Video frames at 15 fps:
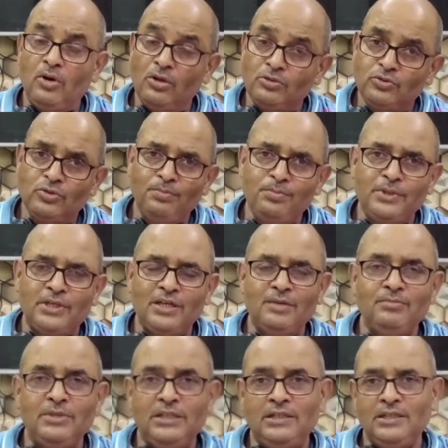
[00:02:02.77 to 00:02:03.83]
also
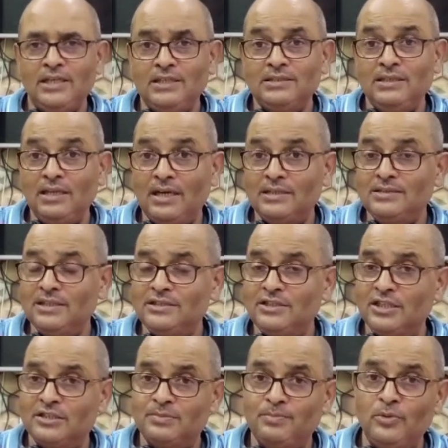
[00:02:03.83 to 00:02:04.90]
became India's
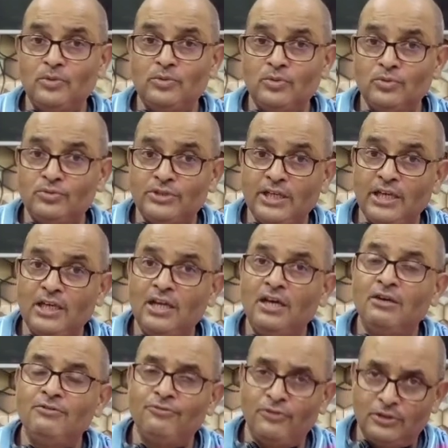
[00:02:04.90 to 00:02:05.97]
largest export to
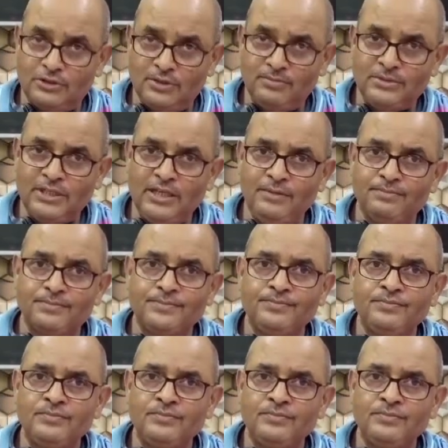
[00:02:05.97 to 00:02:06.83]
China for some time.